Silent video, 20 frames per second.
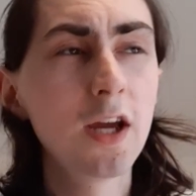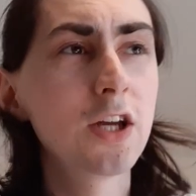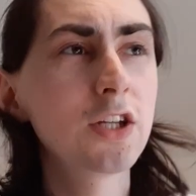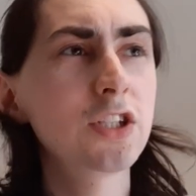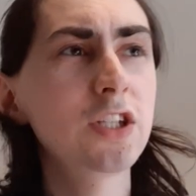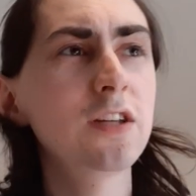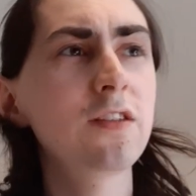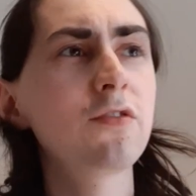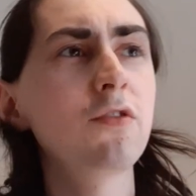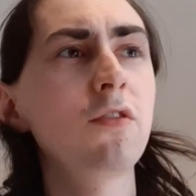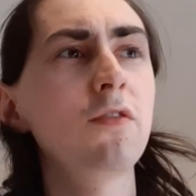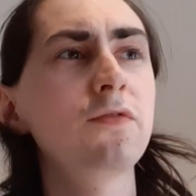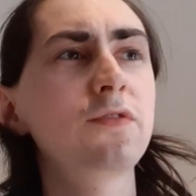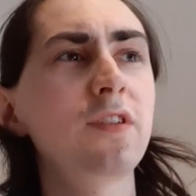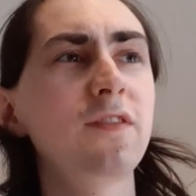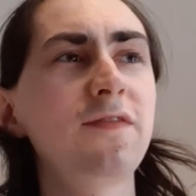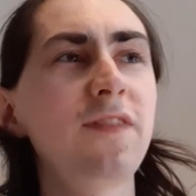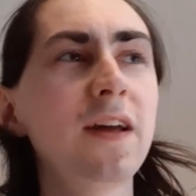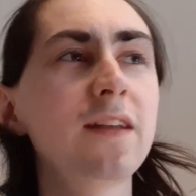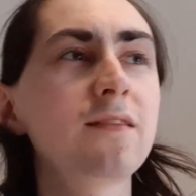She sort of
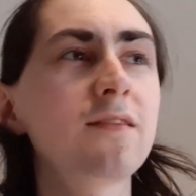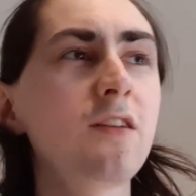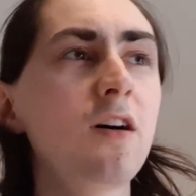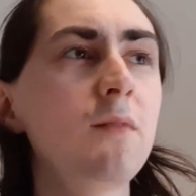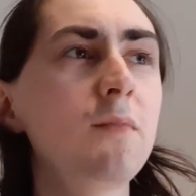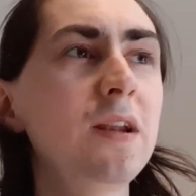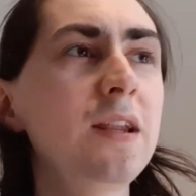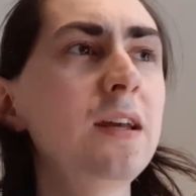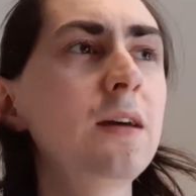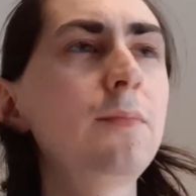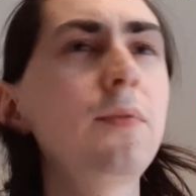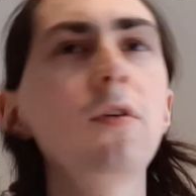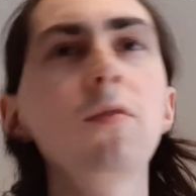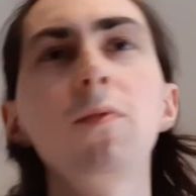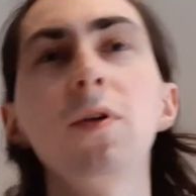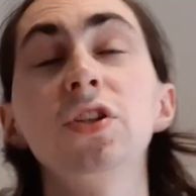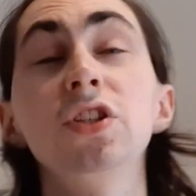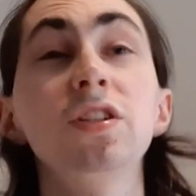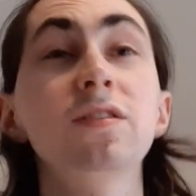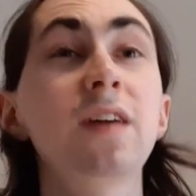defends Irma Leopold
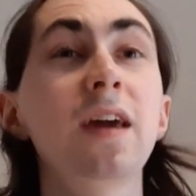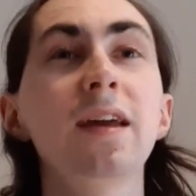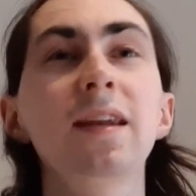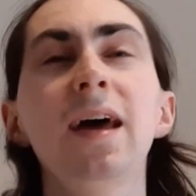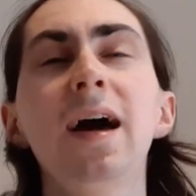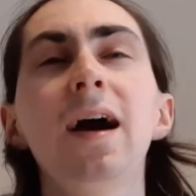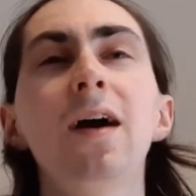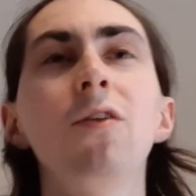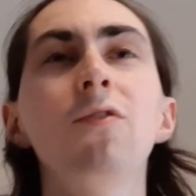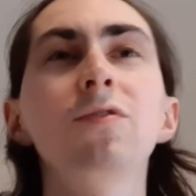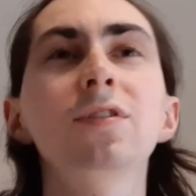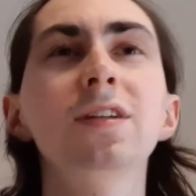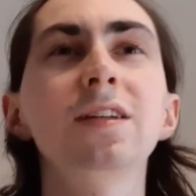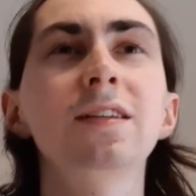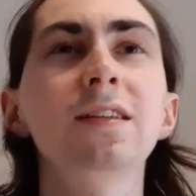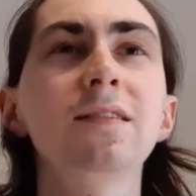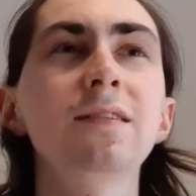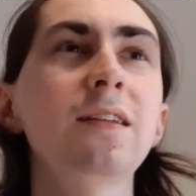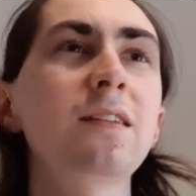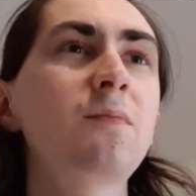when she's getting
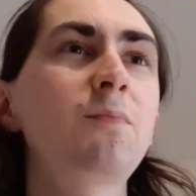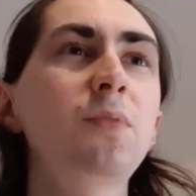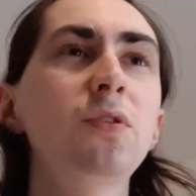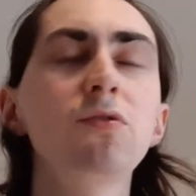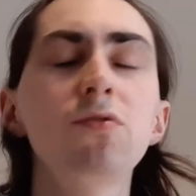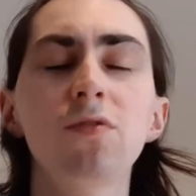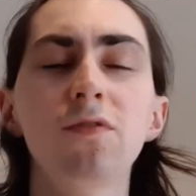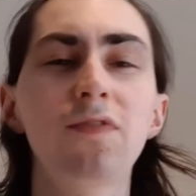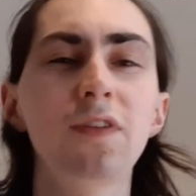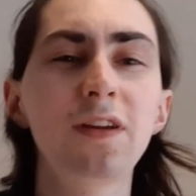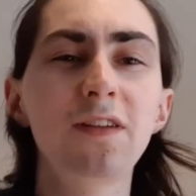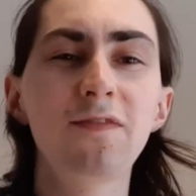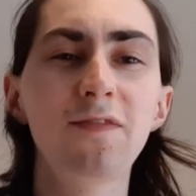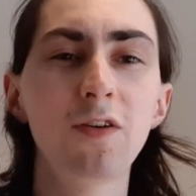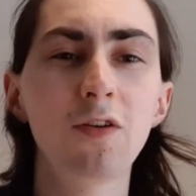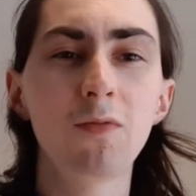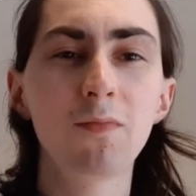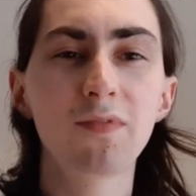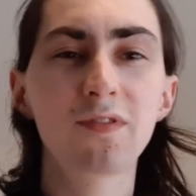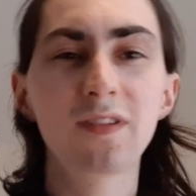hounded in this beautifully
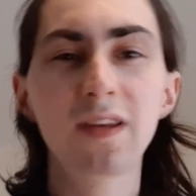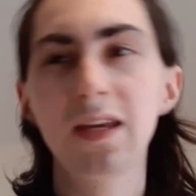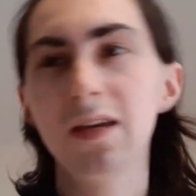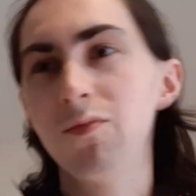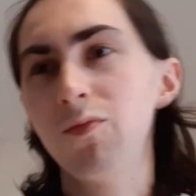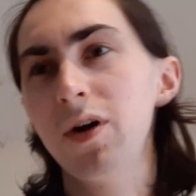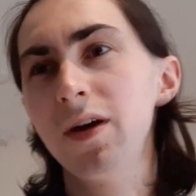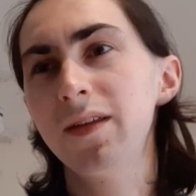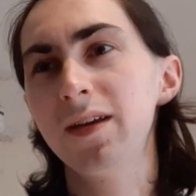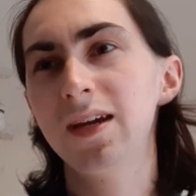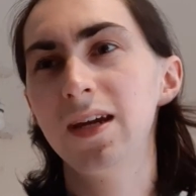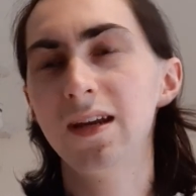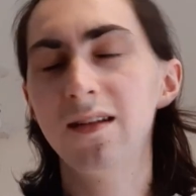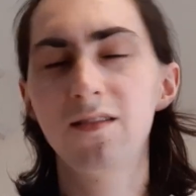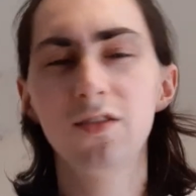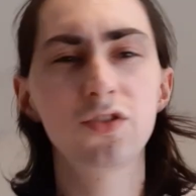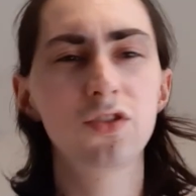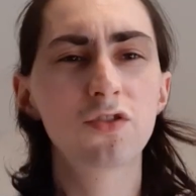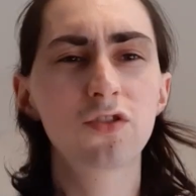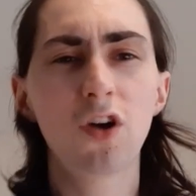filmed scene where the
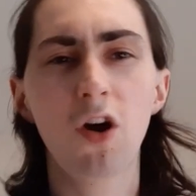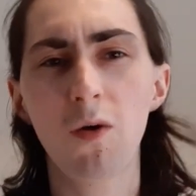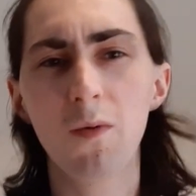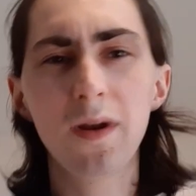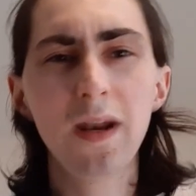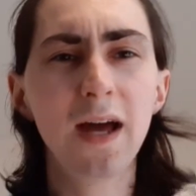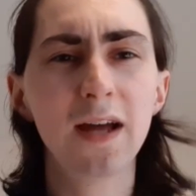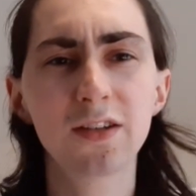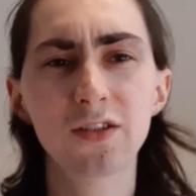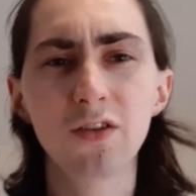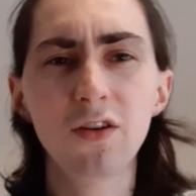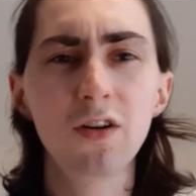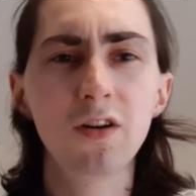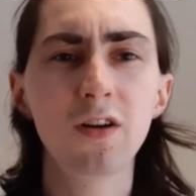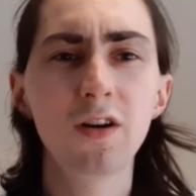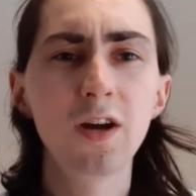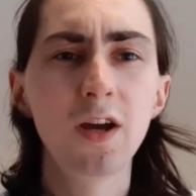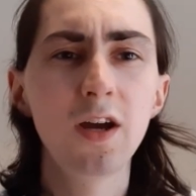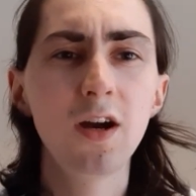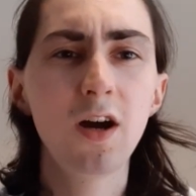kids are just going at her,
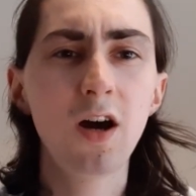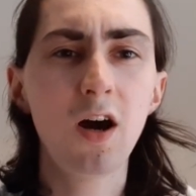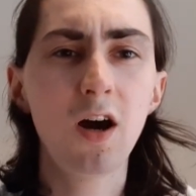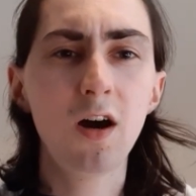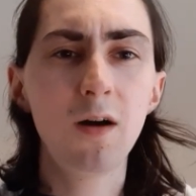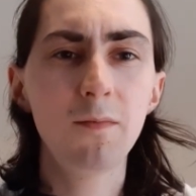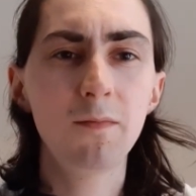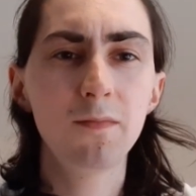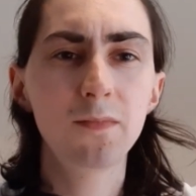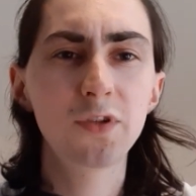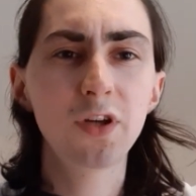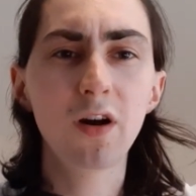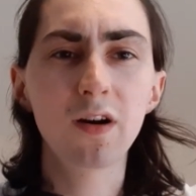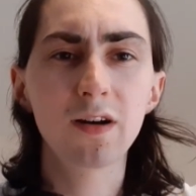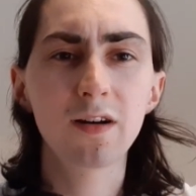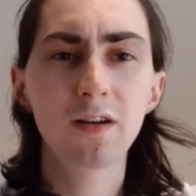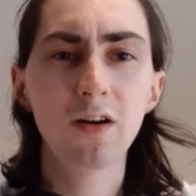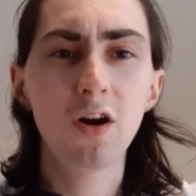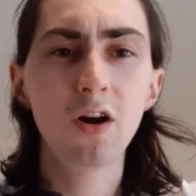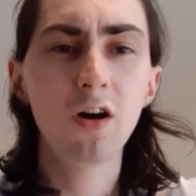
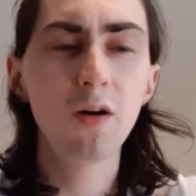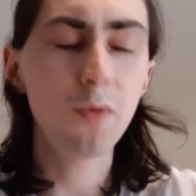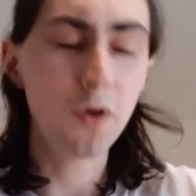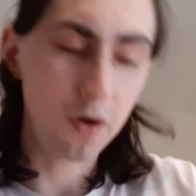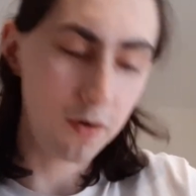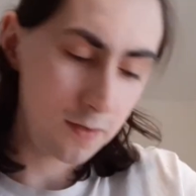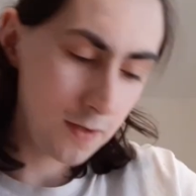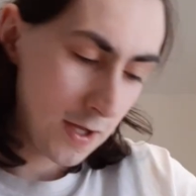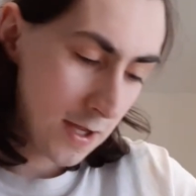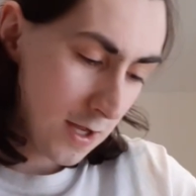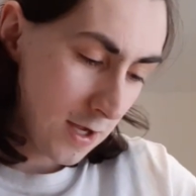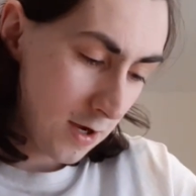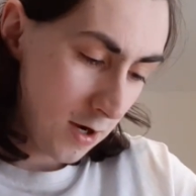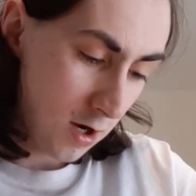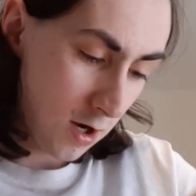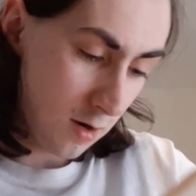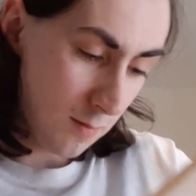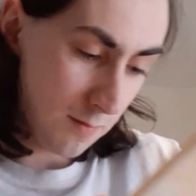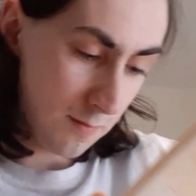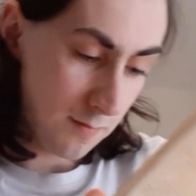young Irma,
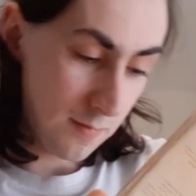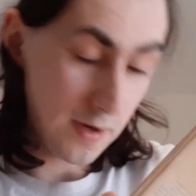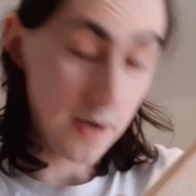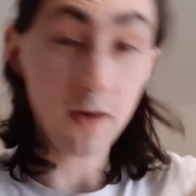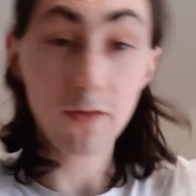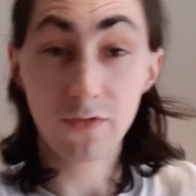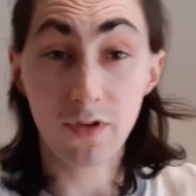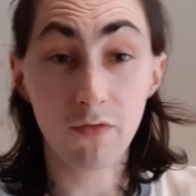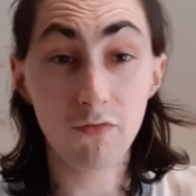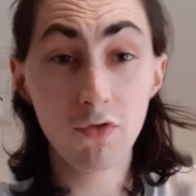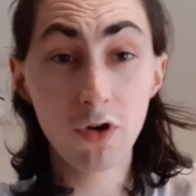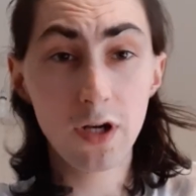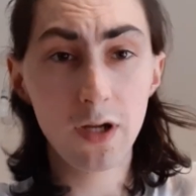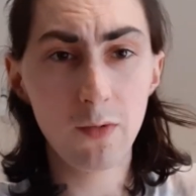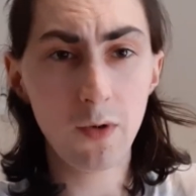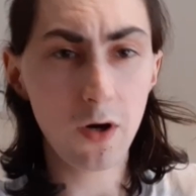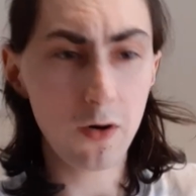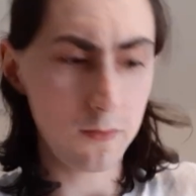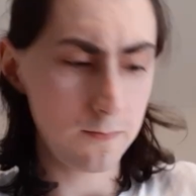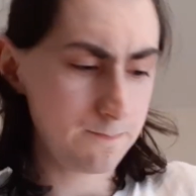and that was done really
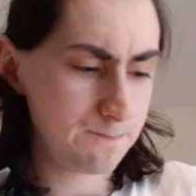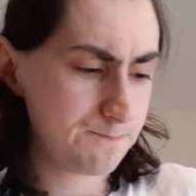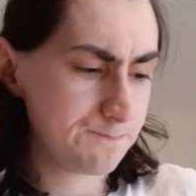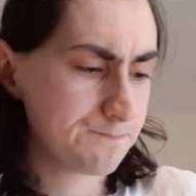well.